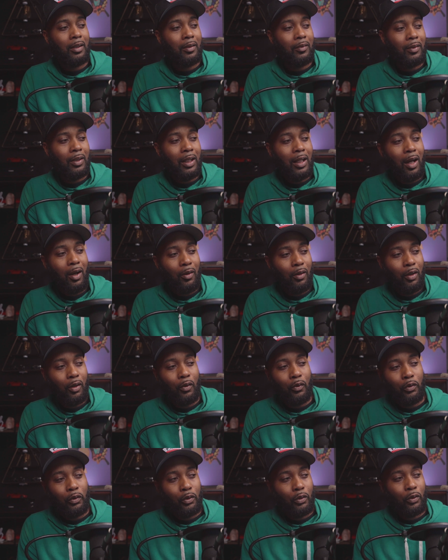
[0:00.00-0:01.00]
Then I'll
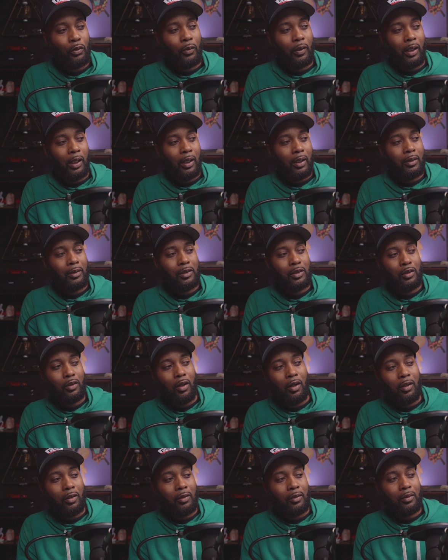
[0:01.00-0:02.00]
go through and
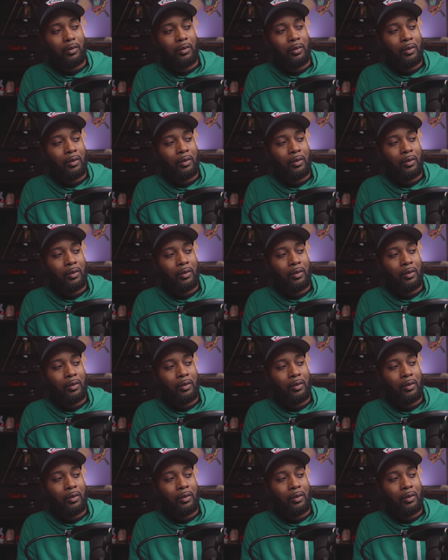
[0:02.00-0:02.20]
start,